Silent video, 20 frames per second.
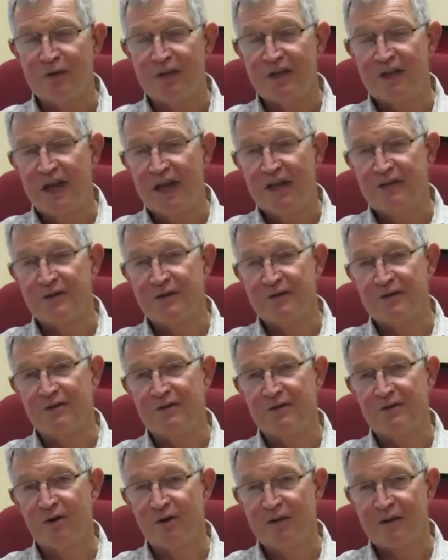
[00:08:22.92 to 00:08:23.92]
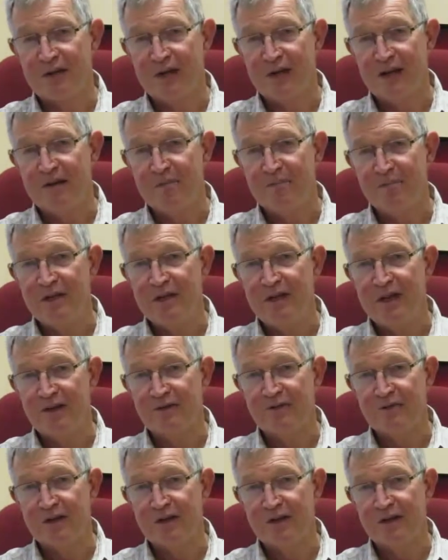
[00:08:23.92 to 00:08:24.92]
has got a
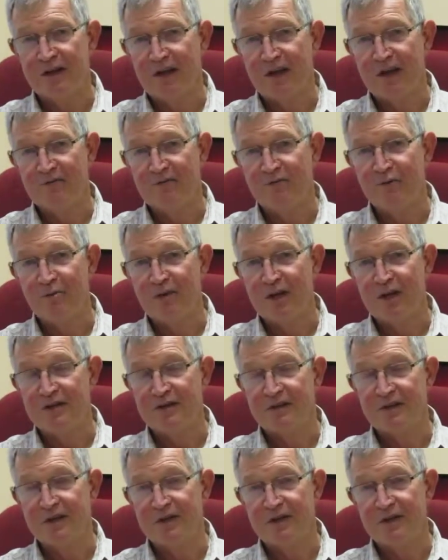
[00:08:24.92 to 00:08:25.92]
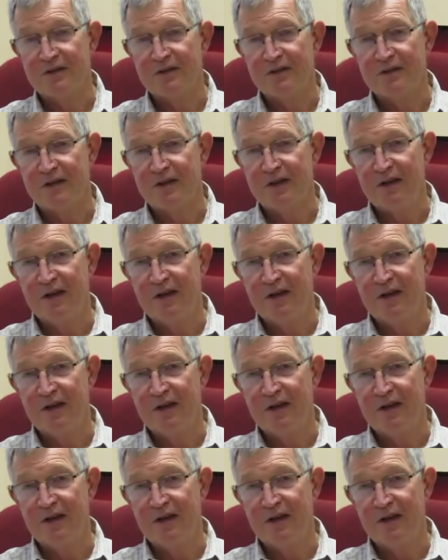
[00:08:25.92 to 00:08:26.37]
pediatric formulation, and it's